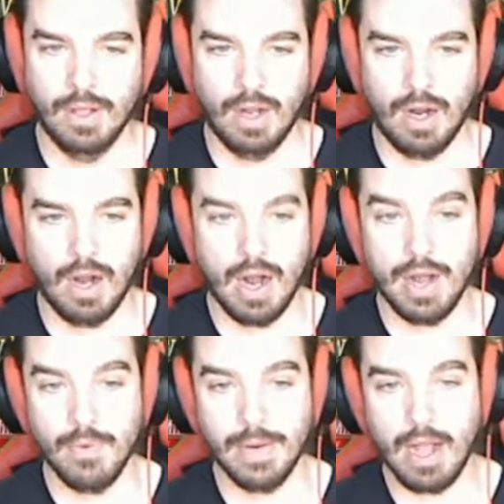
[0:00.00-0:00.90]
All right,
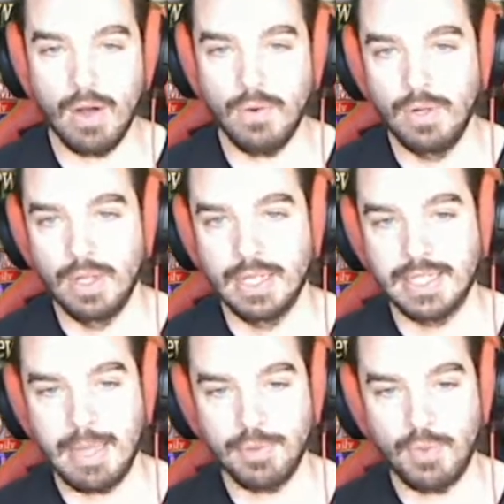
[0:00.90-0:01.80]
here we go.
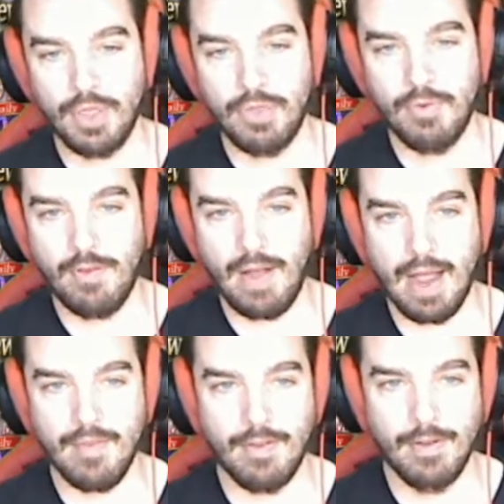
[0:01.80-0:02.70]
Steps one through five.